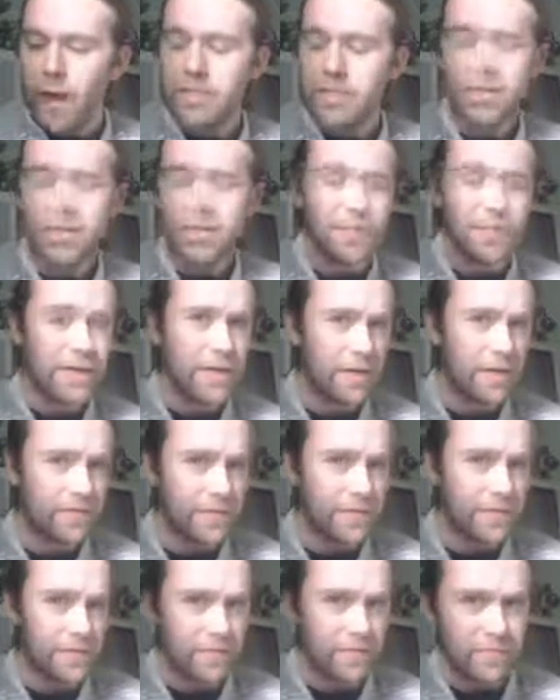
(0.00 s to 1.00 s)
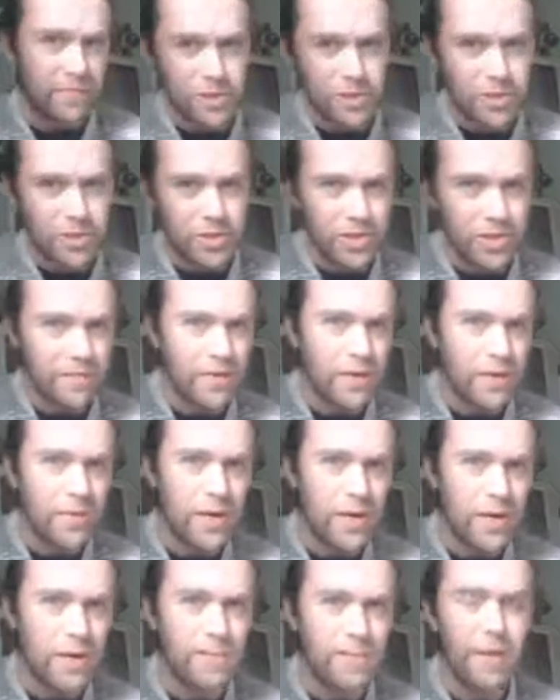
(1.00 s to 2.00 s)
It's not been covered, unfortunately,
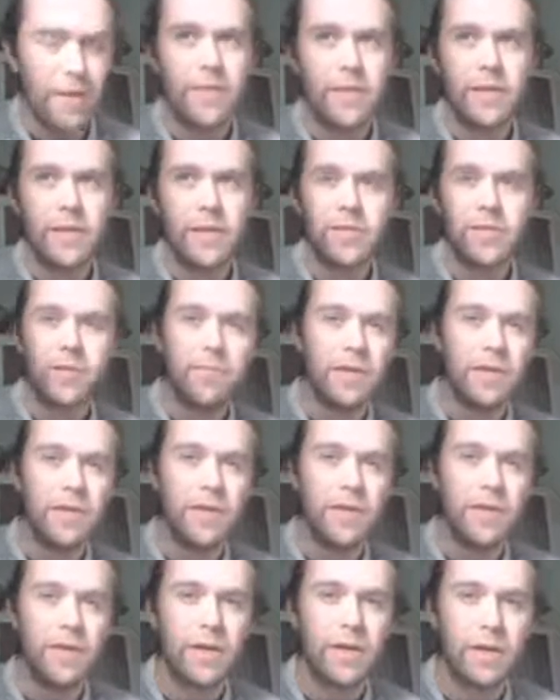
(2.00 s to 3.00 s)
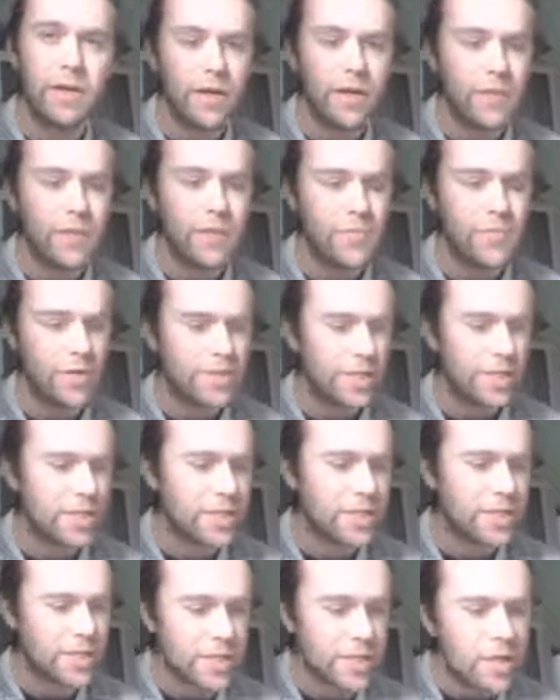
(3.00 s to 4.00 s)
very well by the mainstream media. The
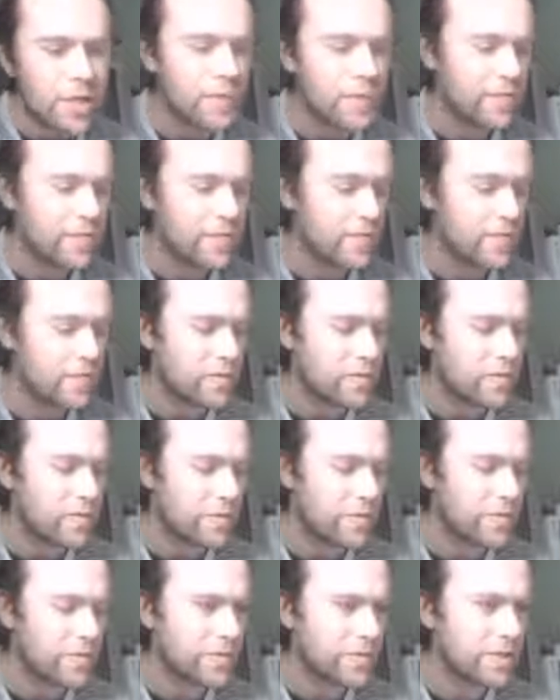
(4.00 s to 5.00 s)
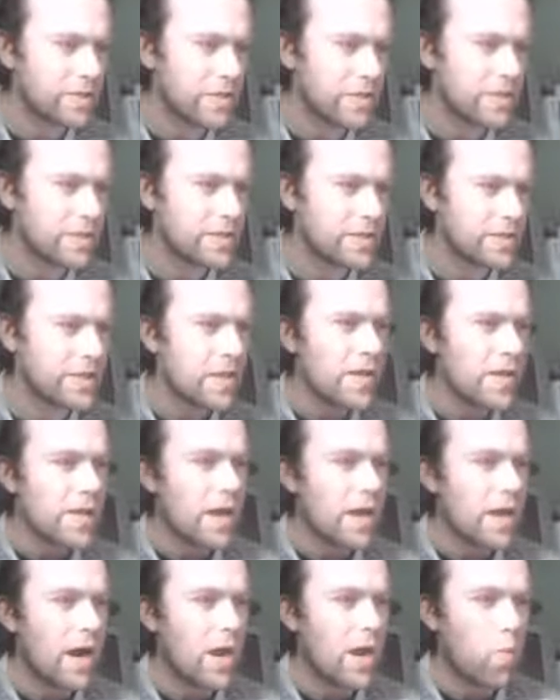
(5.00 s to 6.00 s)
protesters are not being very well represented.
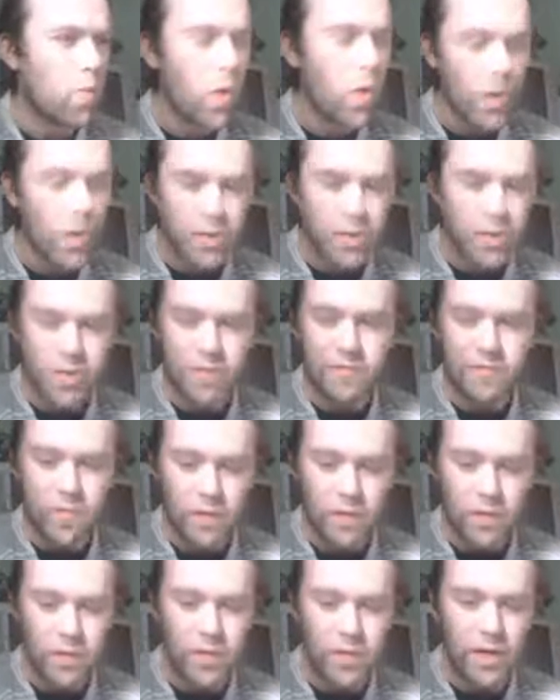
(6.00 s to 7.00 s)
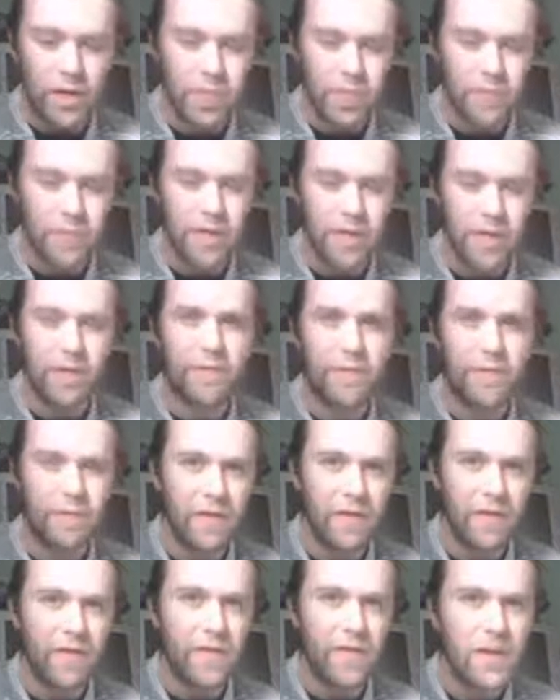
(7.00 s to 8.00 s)
Worst of all, it's
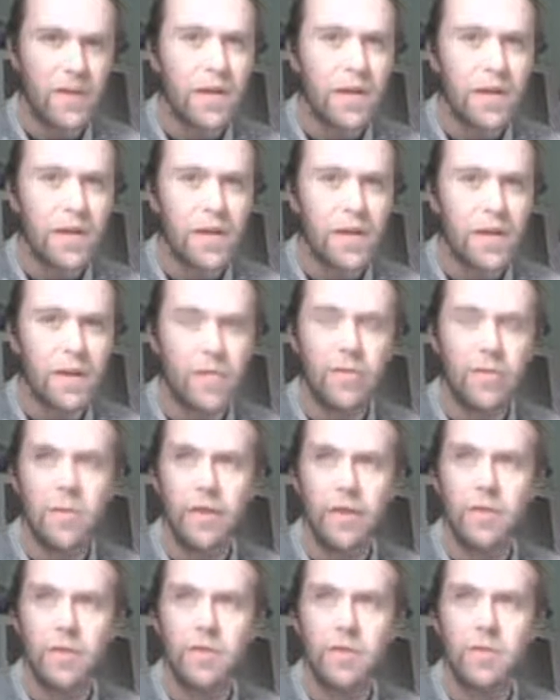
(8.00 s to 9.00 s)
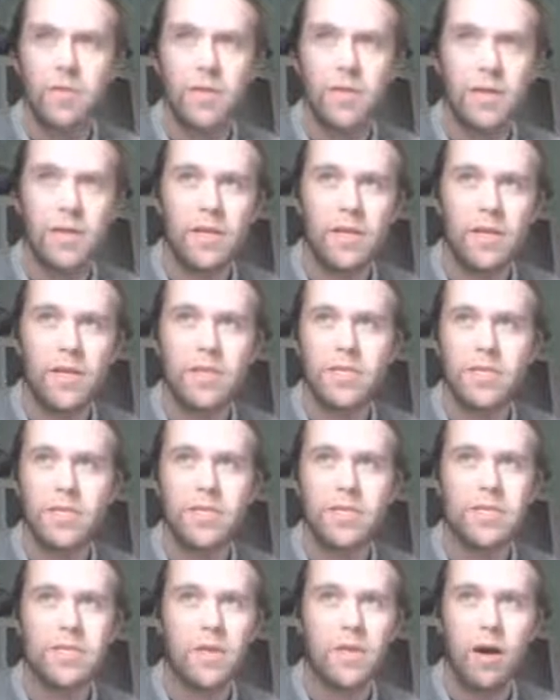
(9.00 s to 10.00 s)
becoming very clear that the
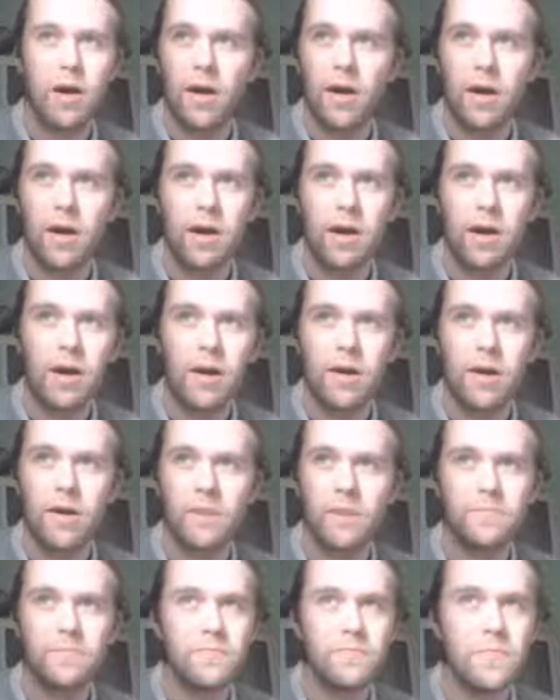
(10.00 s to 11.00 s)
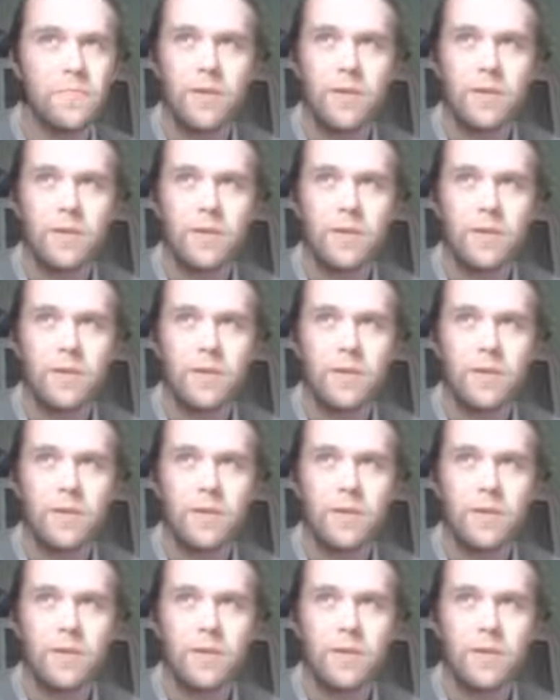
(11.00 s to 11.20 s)
police are